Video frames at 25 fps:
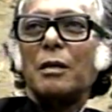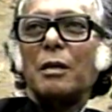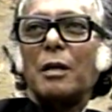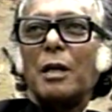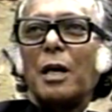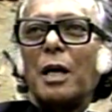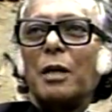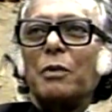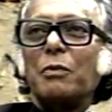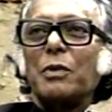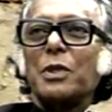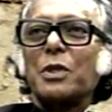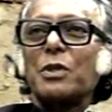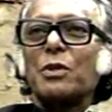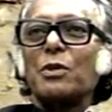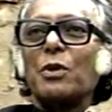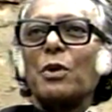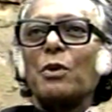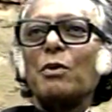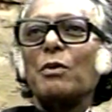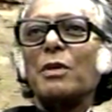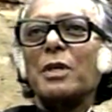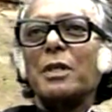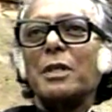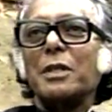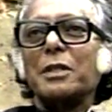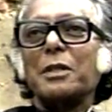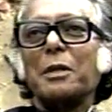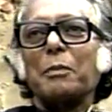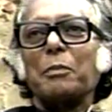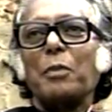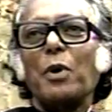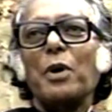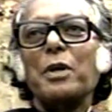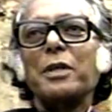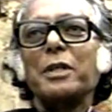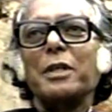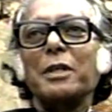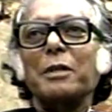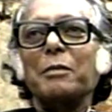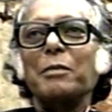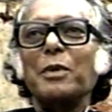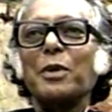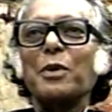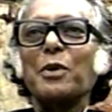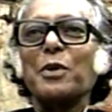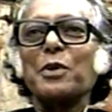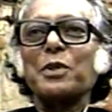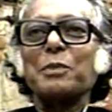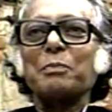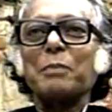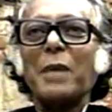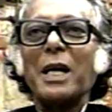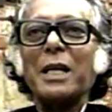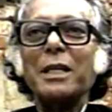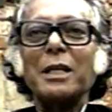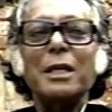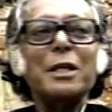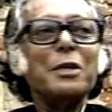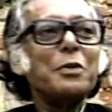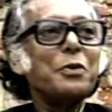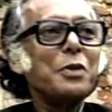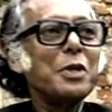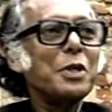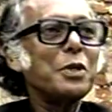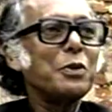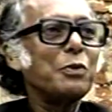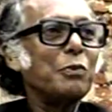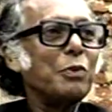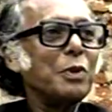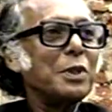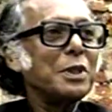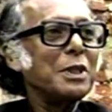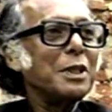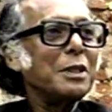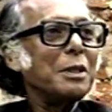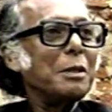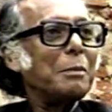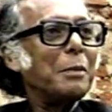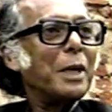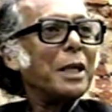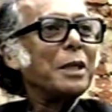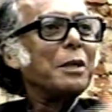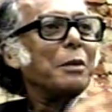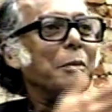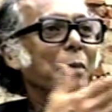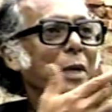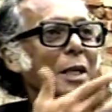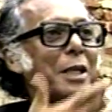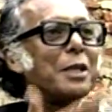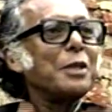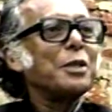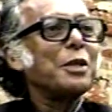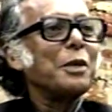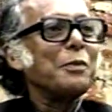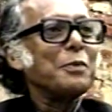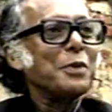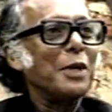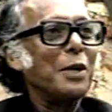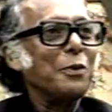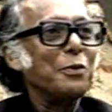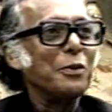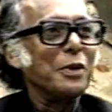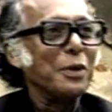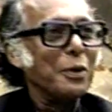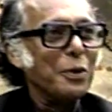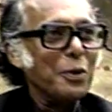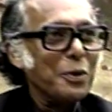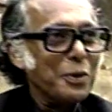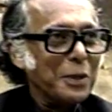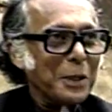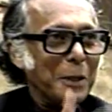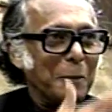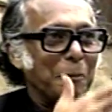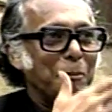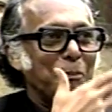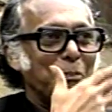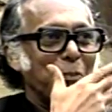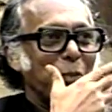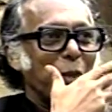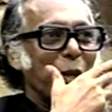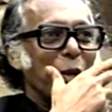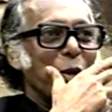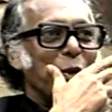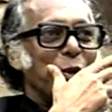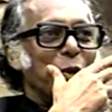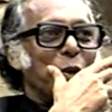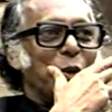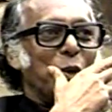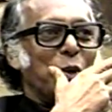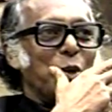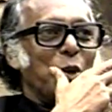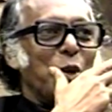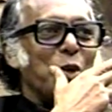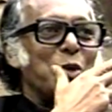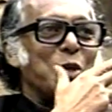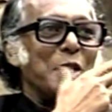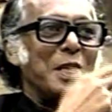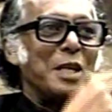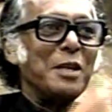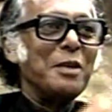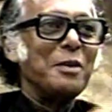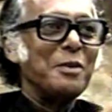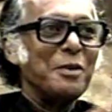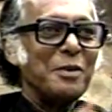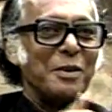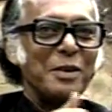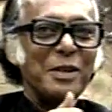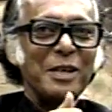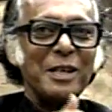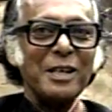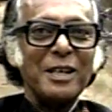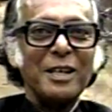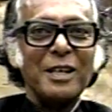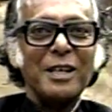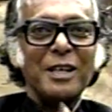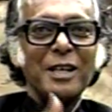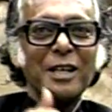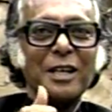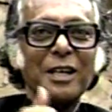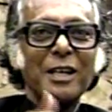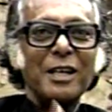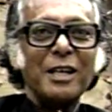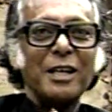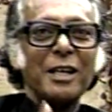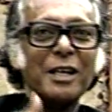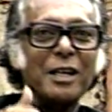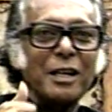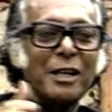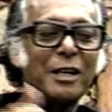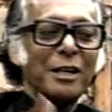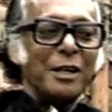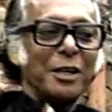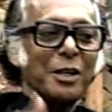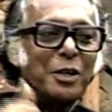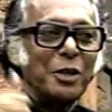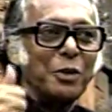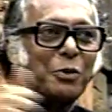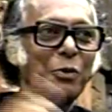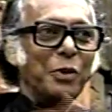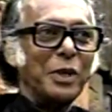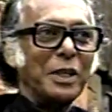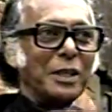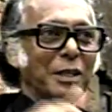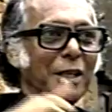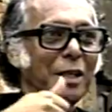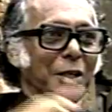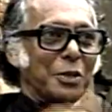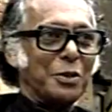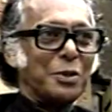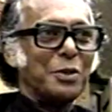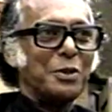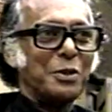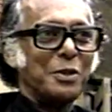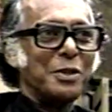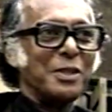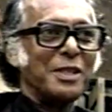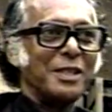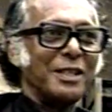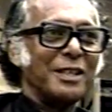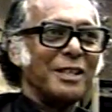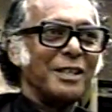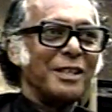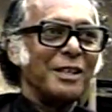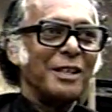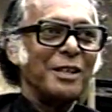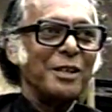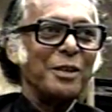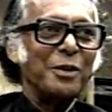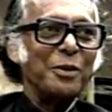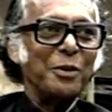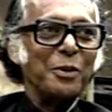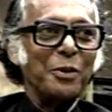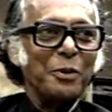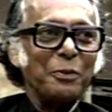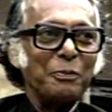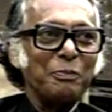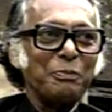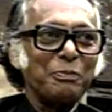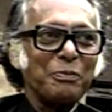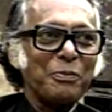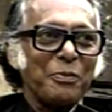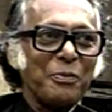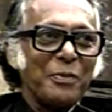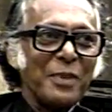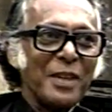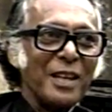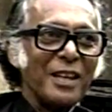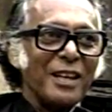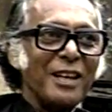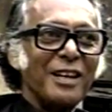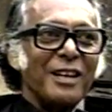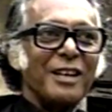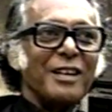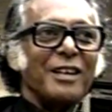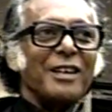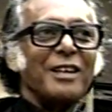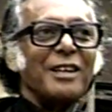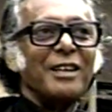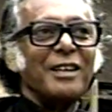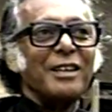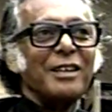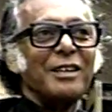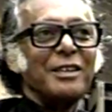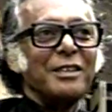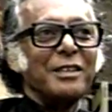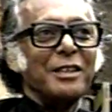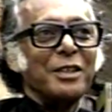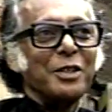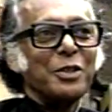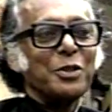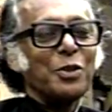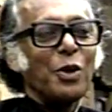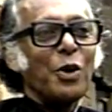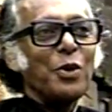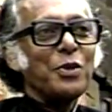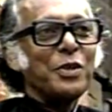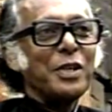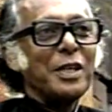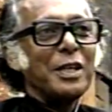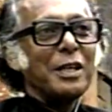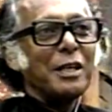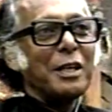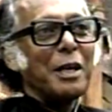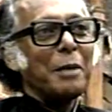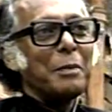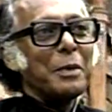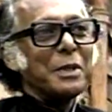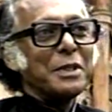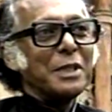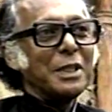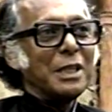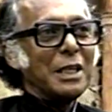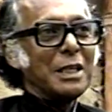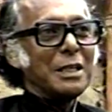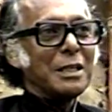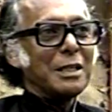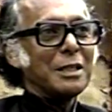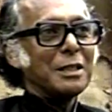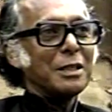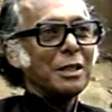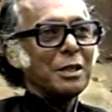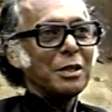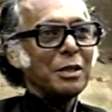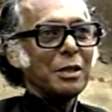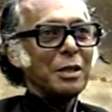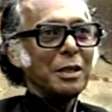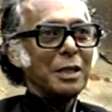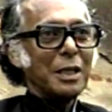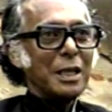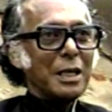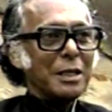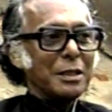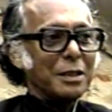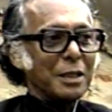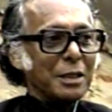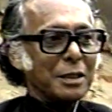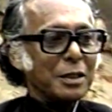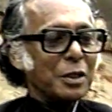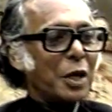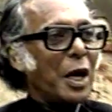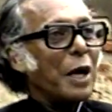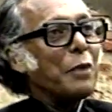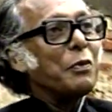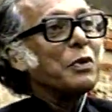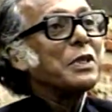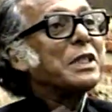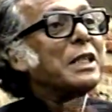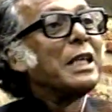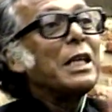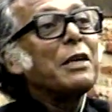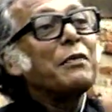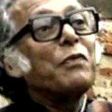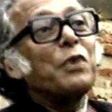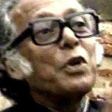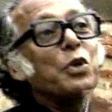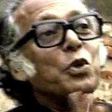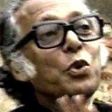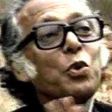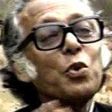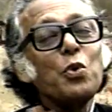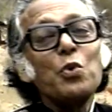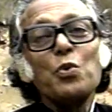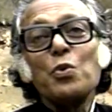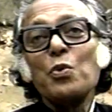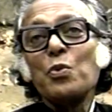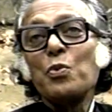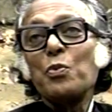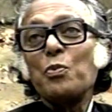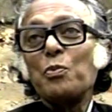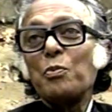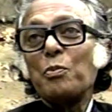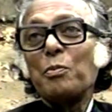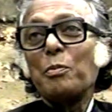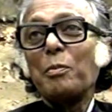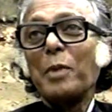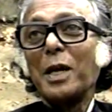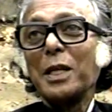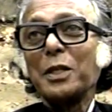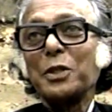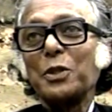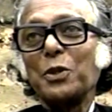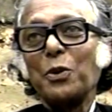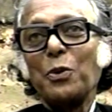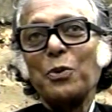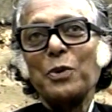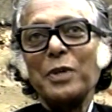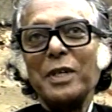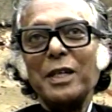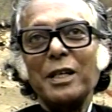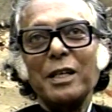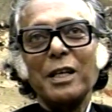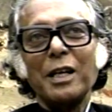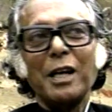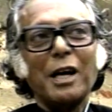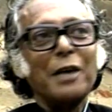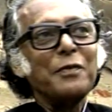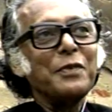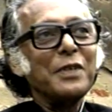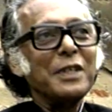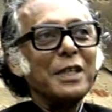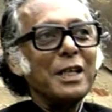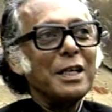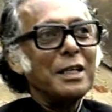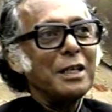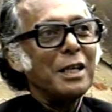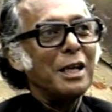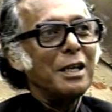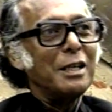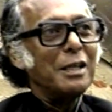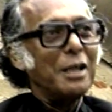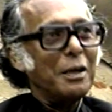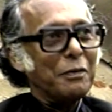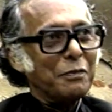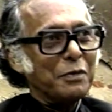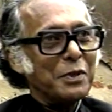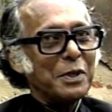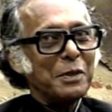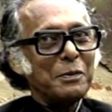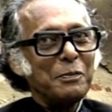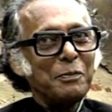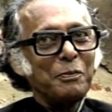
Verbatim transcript: I was thoroughly disappointed because my interest was in the mathematics of sound recording, not in uh, doing this, you know, the soldering capacitors and condensers. So I was there for two months only, and after that I left.